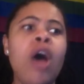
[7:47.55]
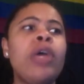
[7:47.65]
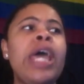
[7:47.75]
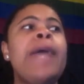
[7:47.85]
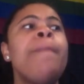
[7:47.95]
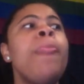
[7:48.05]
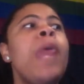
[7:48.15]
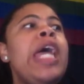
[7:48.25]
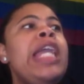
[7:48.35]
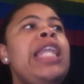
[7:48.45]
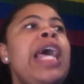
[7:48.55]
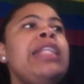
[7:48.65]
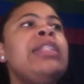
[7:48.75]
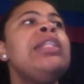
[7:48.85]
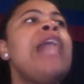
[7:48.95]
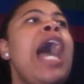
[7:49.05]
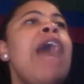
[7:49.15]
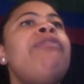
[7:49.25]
Okay. Unless I